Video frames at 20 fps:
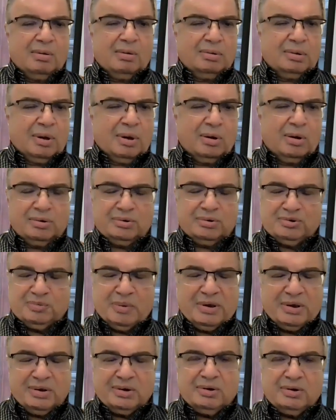our
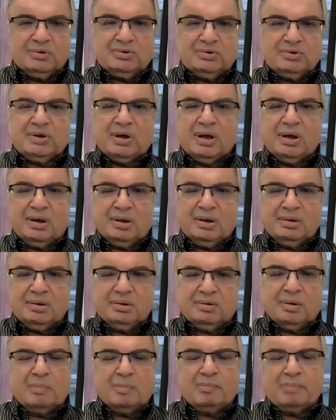speakers
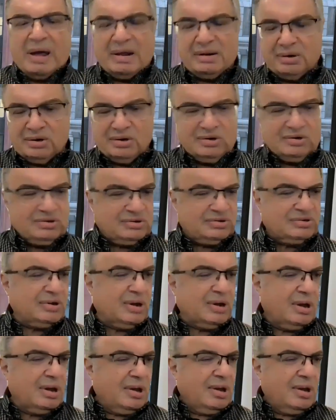and panelists
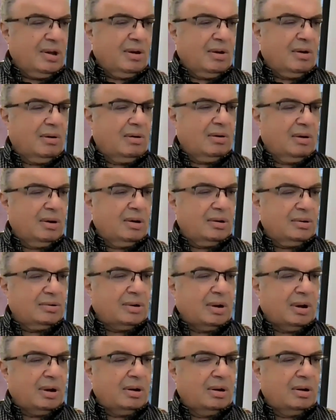are
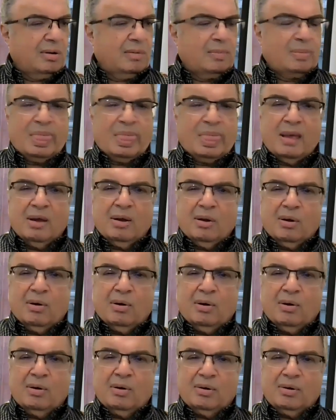
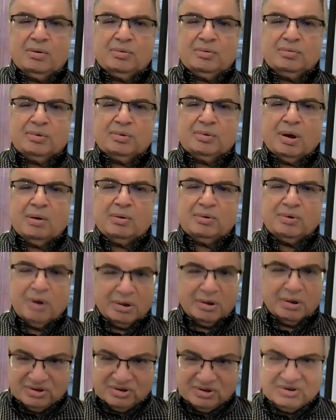
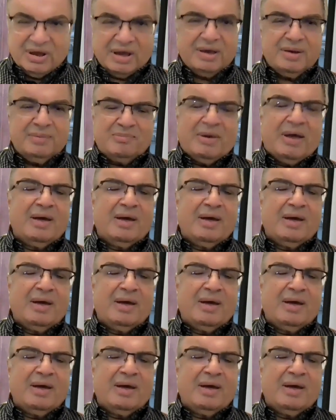not the same.